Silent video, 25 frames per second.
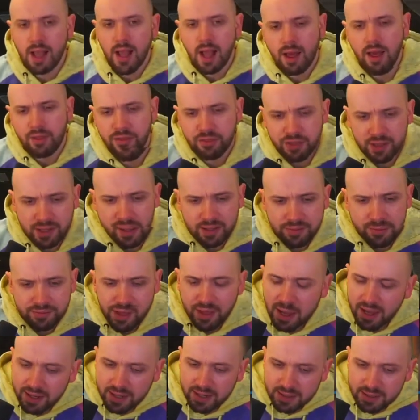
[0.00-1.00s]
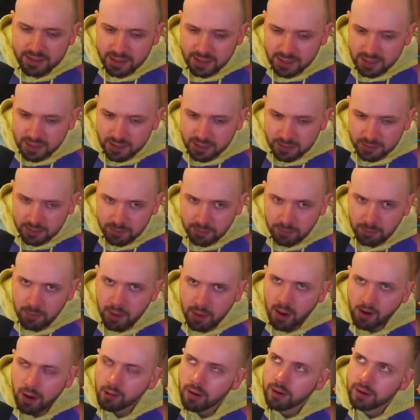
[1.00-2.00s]
I think that is in
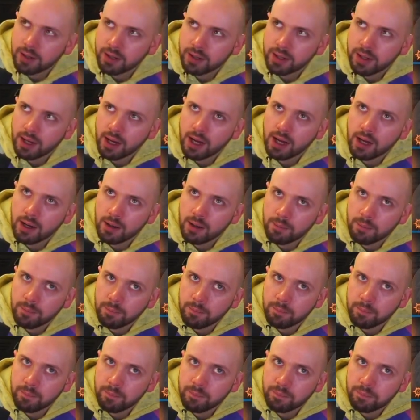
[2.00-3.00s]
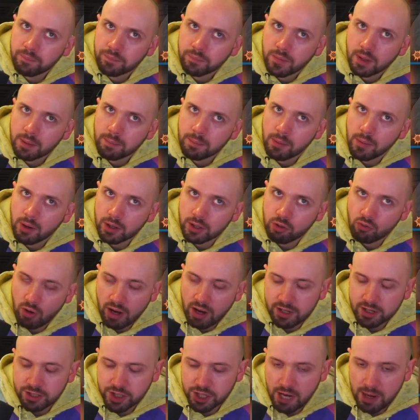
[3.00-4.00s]
my my
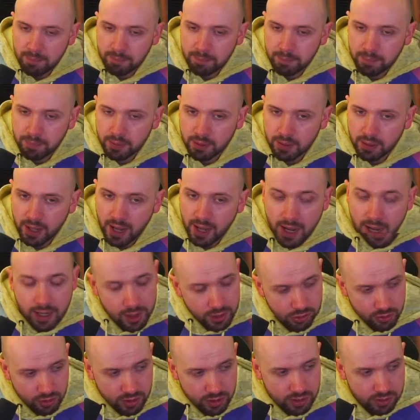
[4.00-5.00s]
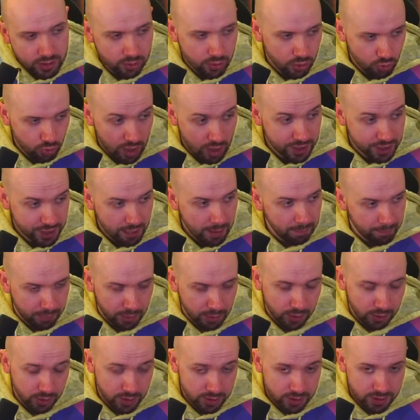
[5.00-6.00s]
Grand Champ extras or Grand Champ
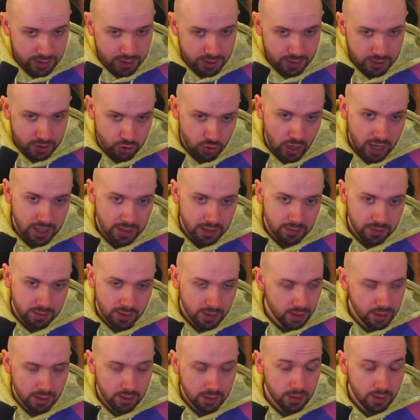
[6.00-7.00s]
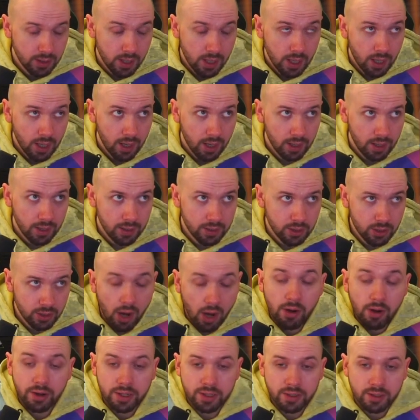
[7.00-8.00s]
Plus training
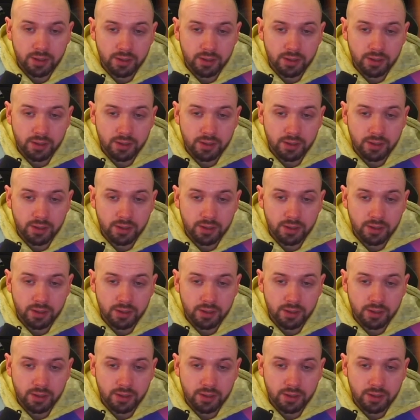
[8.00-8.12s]
guide,